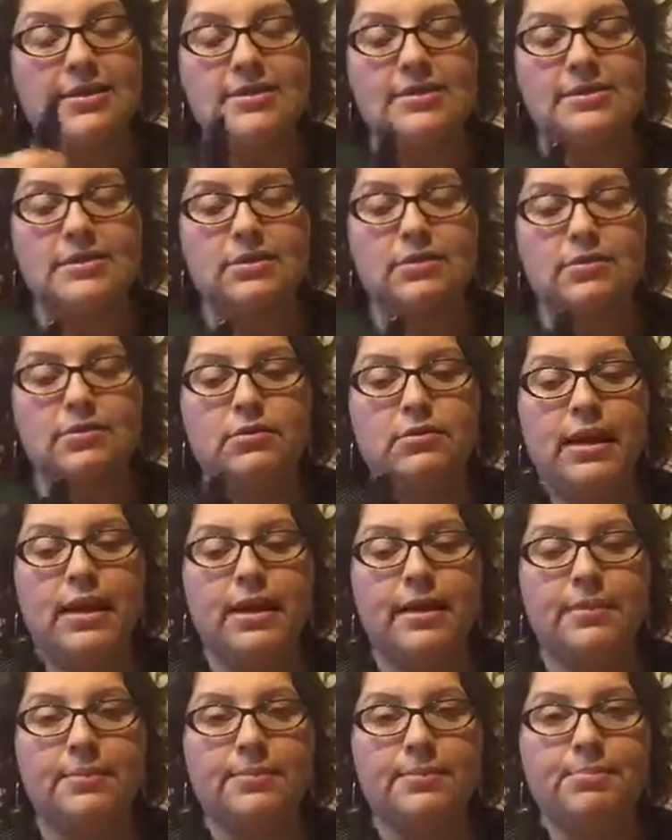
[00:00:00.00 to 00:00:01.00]
So
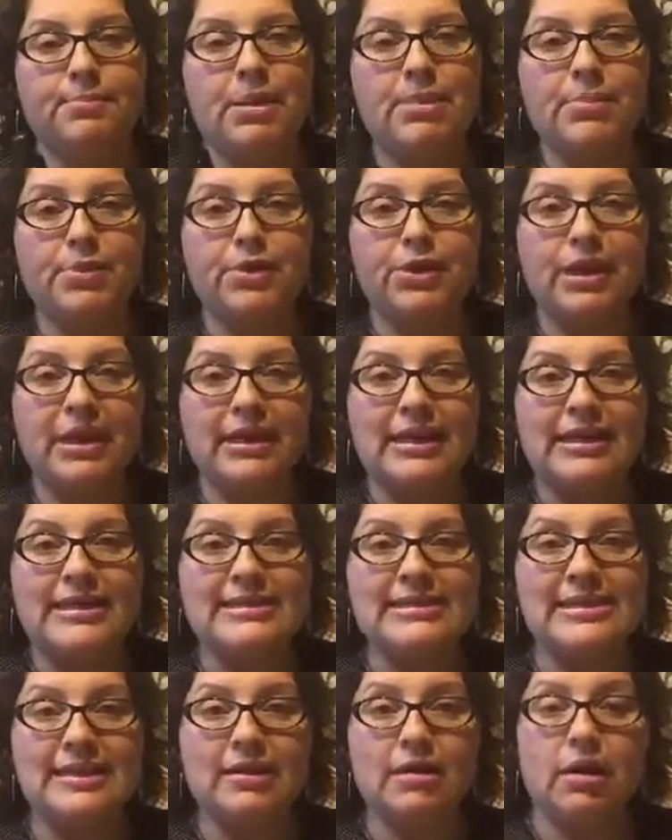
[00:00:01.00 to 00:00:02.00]
people are getting
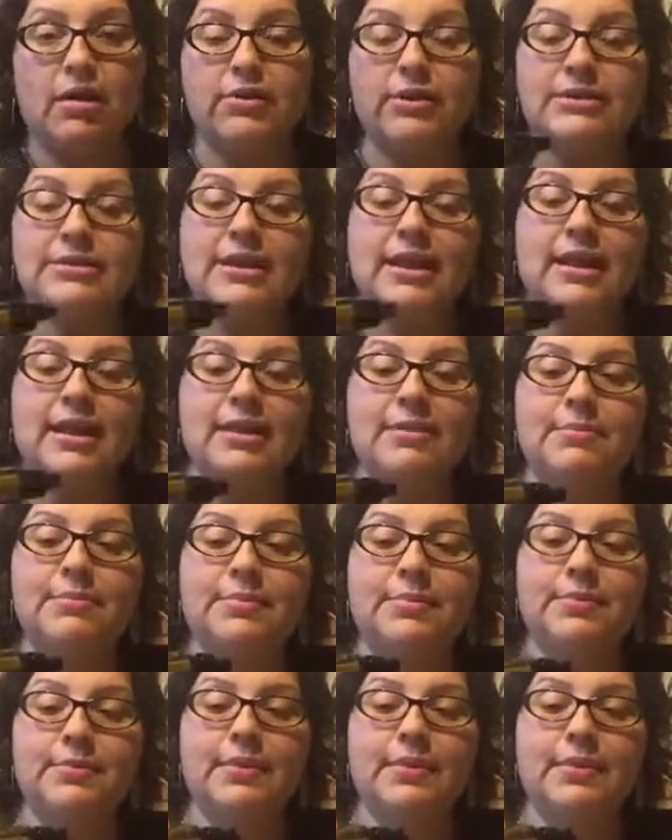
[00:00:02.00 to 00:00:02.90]
sick all the time.